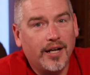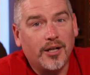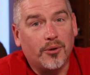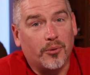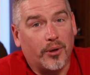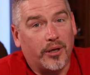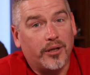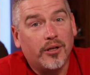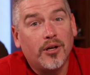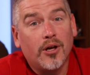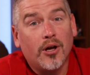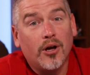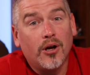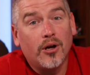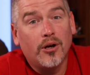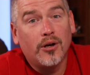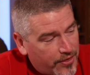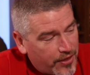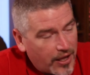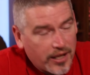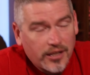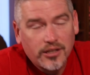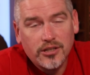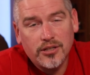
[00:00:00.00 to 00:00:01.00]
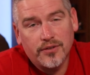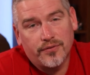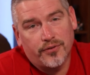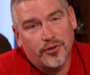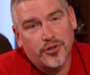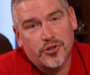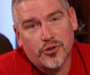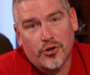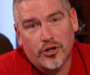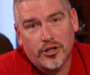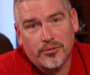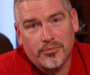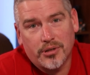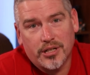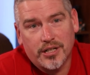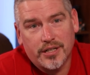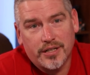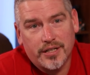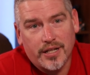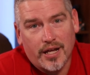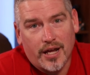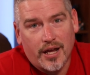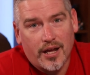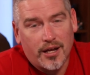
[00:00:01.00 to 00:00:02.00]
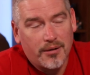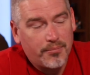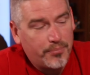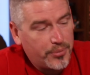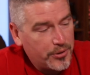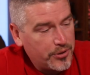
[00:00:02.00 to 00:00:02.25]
Anyway, thank you for joining me today.